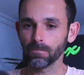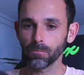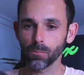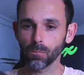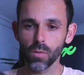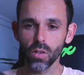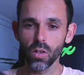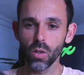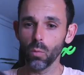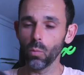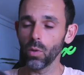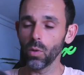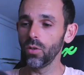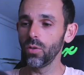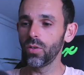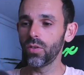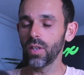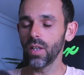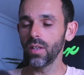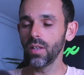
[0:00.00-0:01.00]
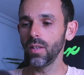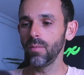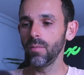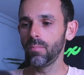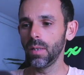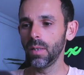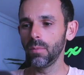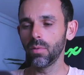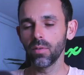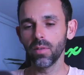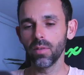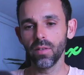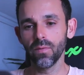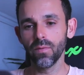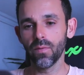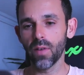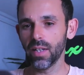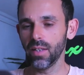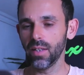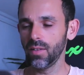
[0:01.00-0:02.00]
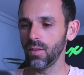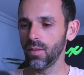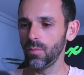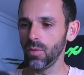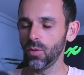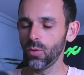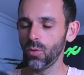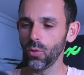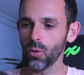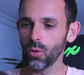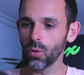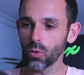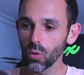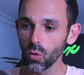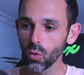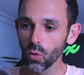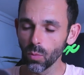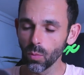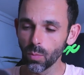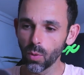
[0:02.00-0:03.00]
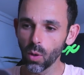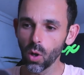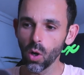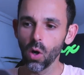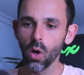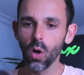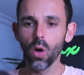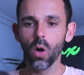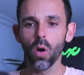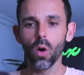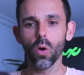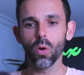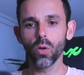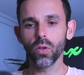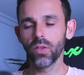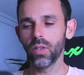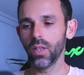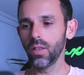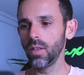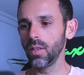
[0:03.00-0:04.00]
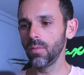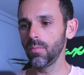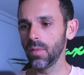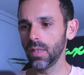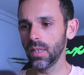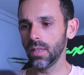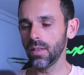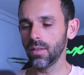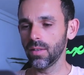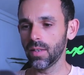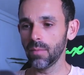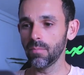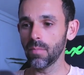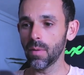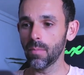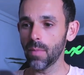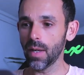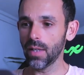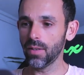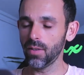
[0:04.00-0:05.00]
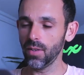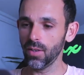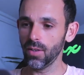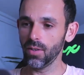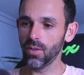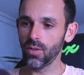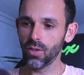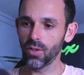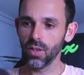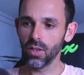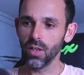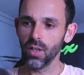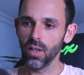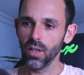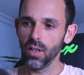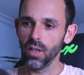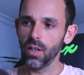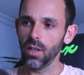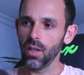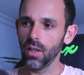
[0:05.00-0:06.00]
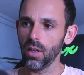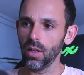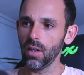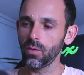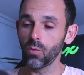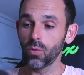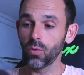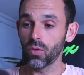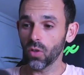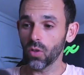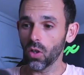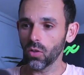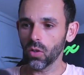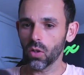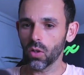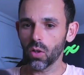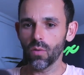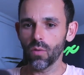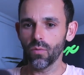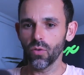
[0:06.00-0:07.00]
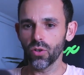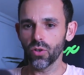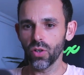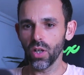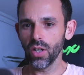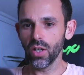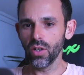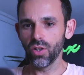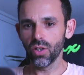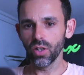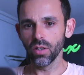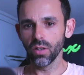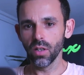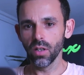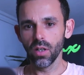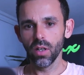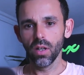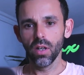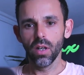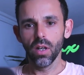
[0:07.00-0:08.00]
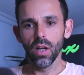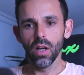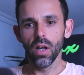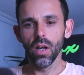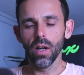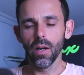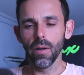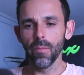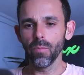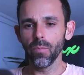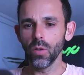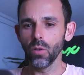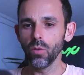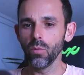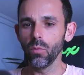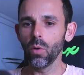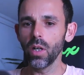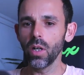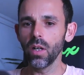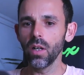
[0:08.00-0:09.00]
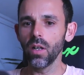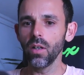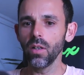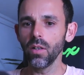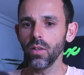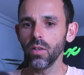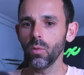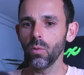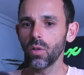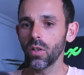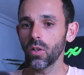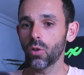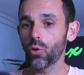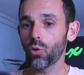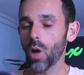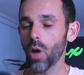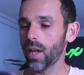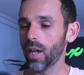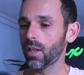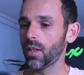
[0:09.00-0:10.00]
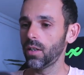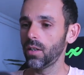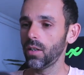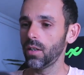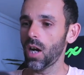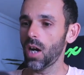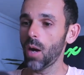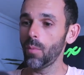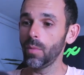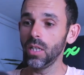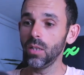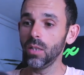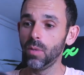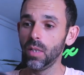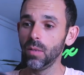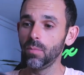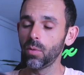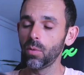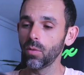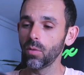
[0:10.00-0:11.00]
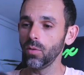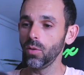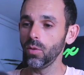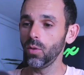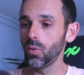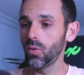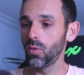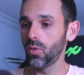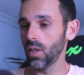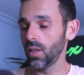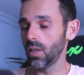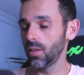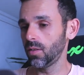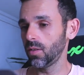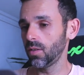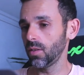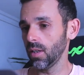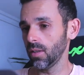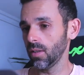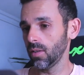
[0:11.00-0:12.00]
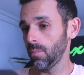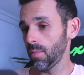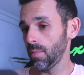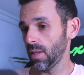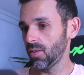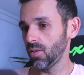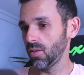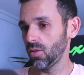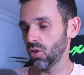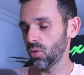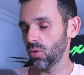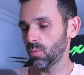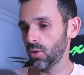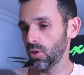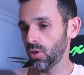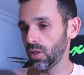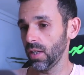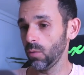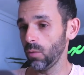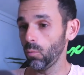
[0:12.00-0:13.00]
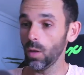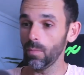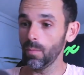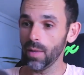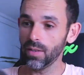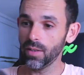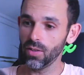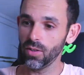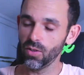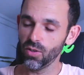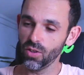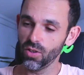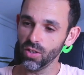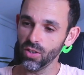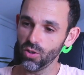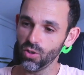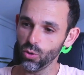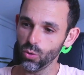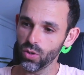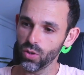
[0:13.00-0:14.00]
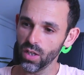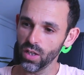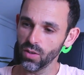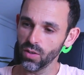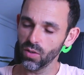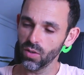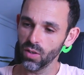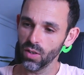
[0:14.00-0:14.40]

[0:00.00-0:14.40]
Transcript: When you're sending people, inviting them into your group, or sending them a message to start the conversation, you wanna track how many people you sent the messages per day. What message did you send?